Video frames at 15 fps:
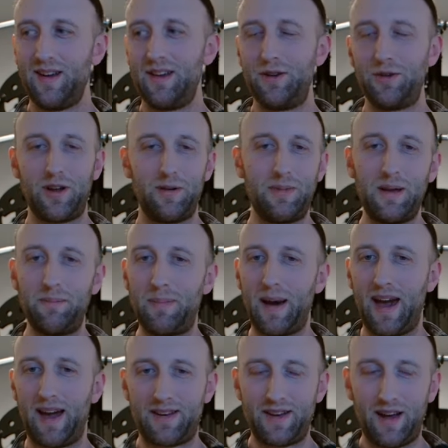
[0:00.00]
You could be
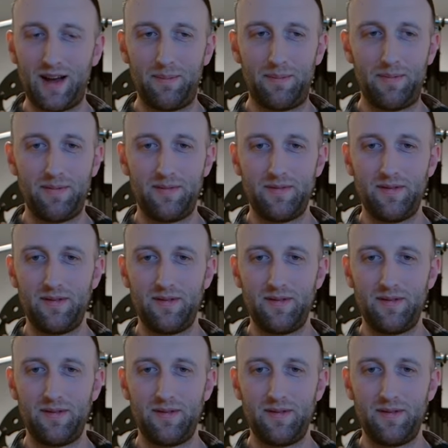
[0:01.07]
backed up.